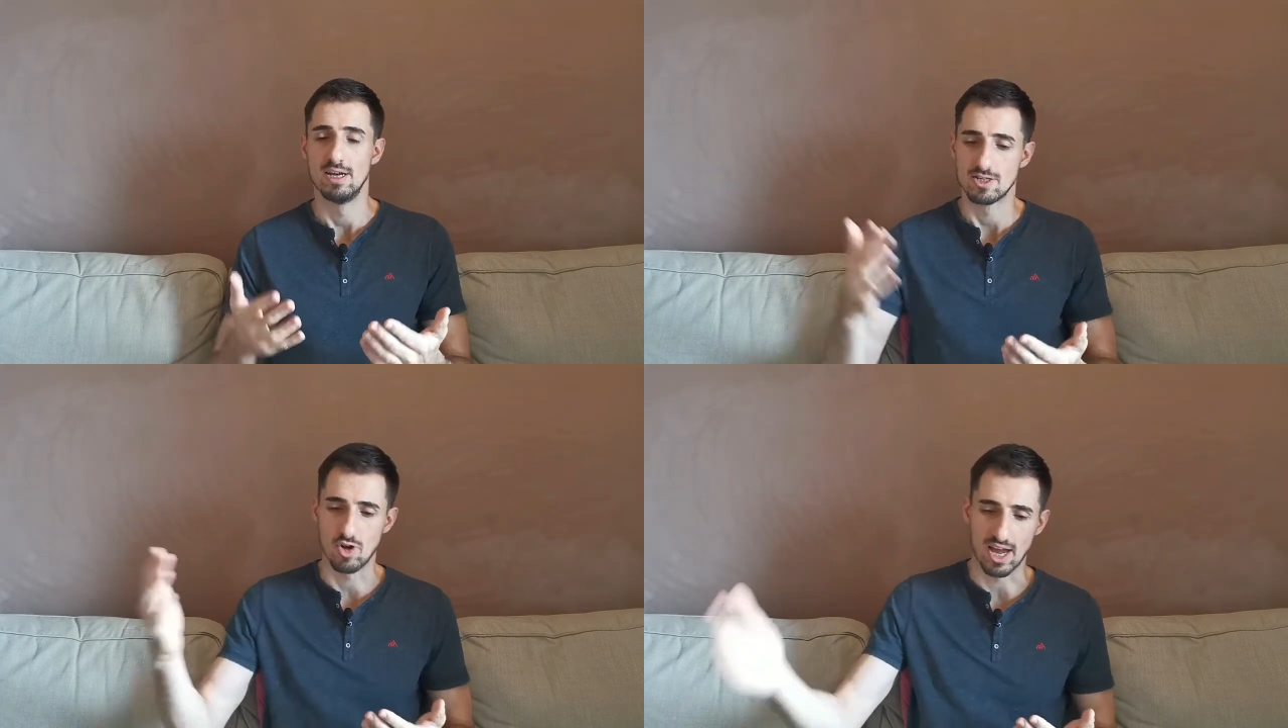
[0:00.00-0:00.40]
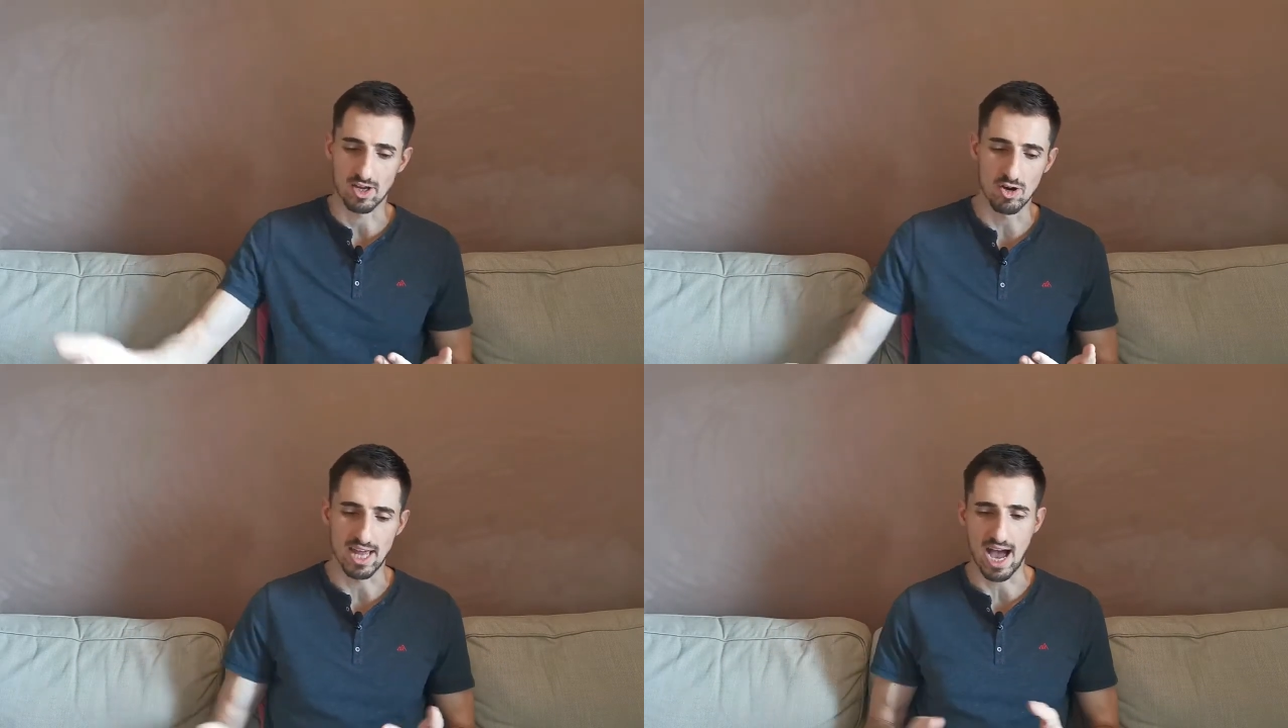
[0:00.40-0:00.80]
So I
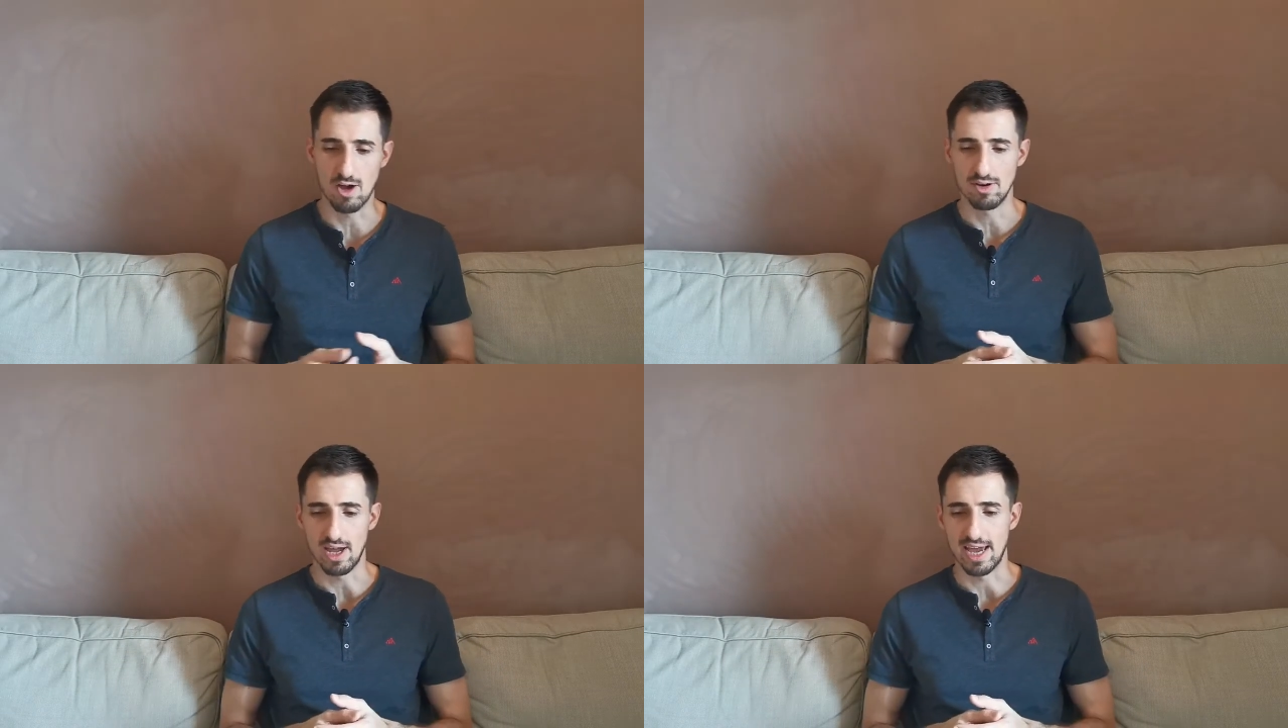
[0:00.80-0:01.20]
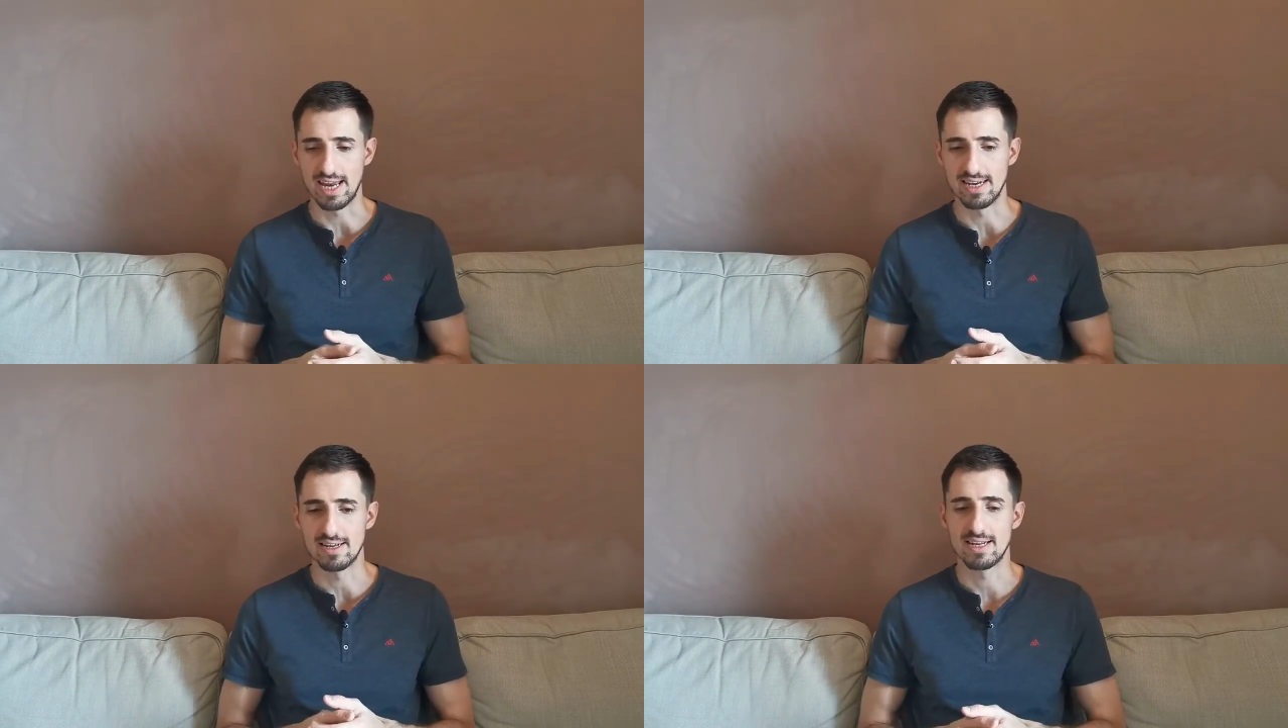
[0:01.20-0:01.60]
go down
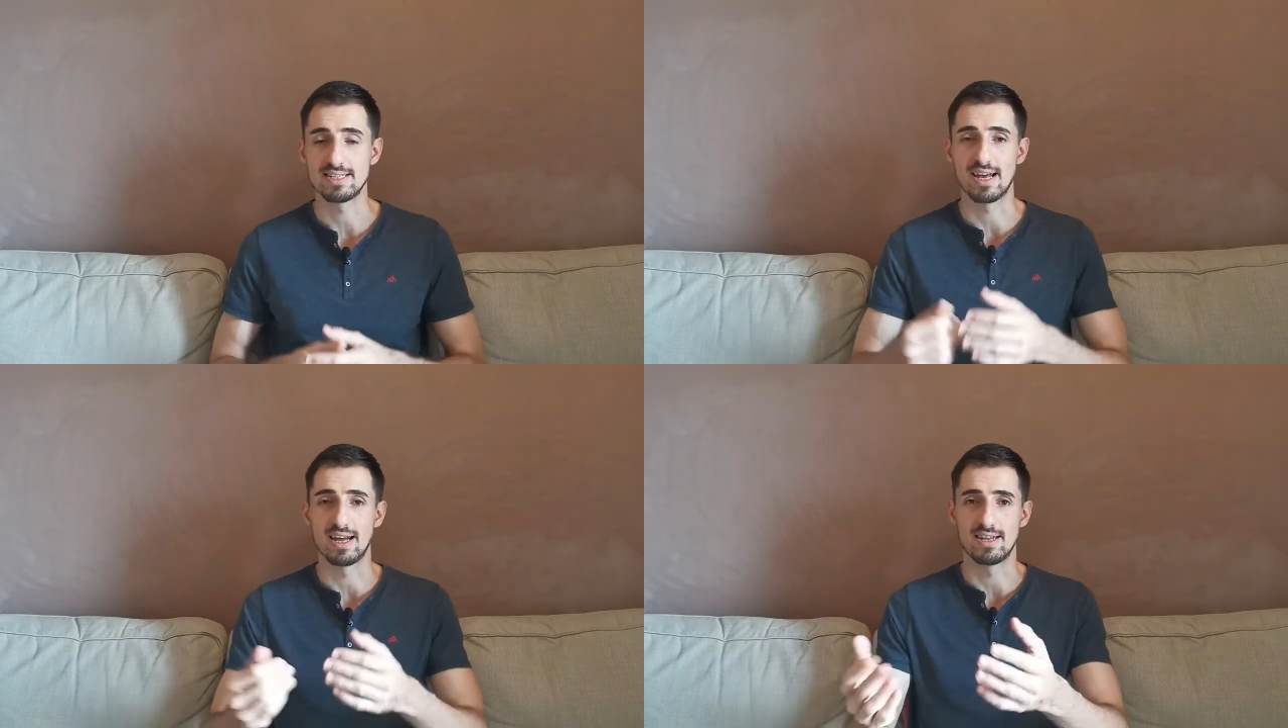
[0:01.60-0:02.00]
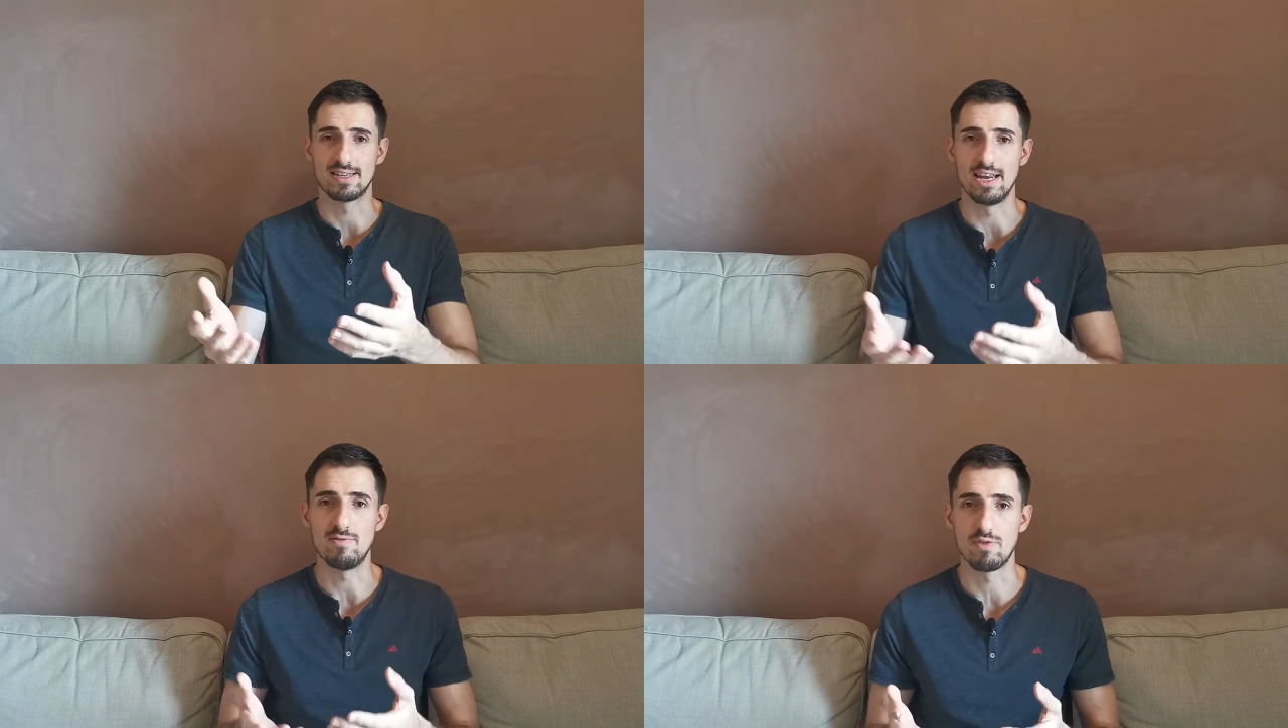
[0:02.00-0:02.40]
and there's a
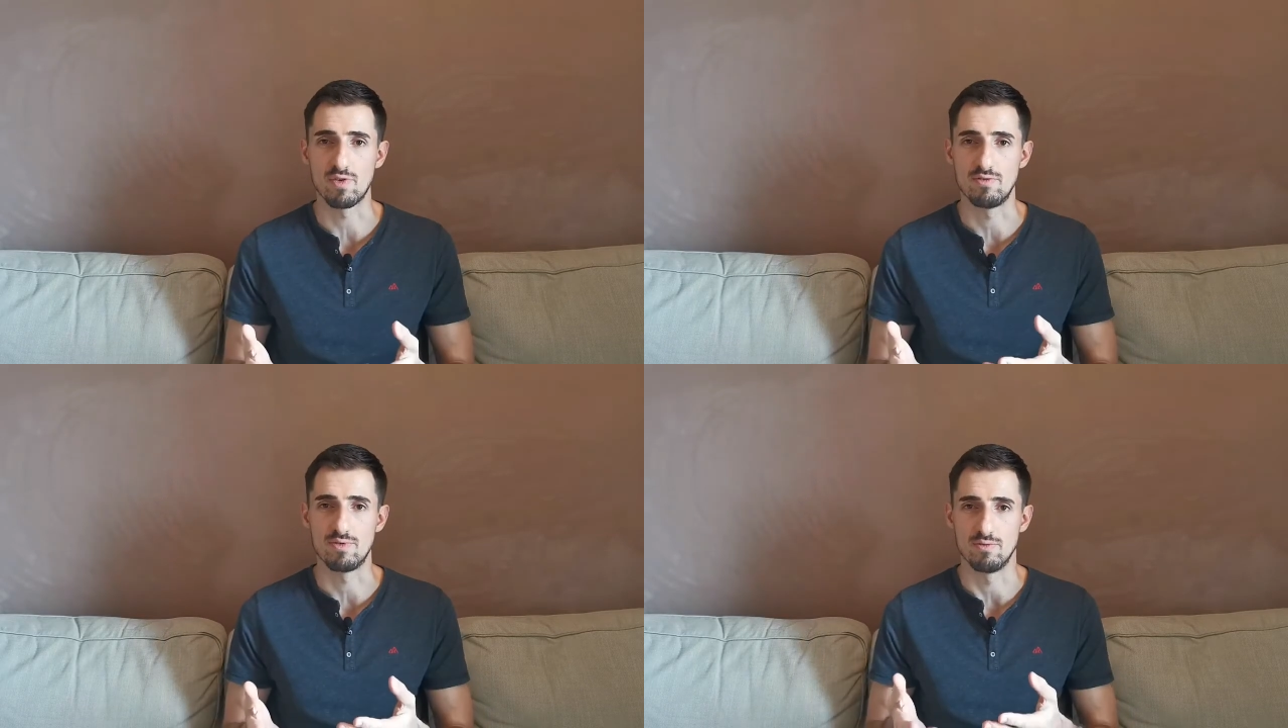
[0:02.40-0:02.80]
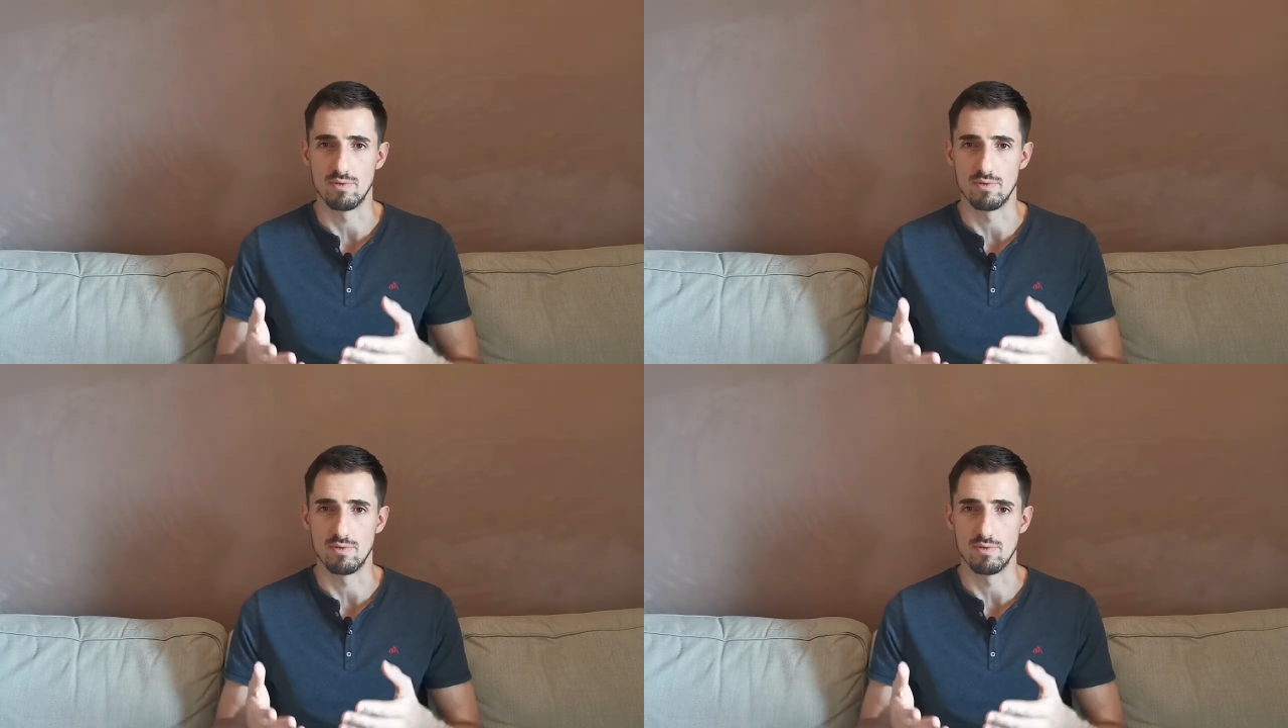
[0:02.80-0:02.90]
delivery,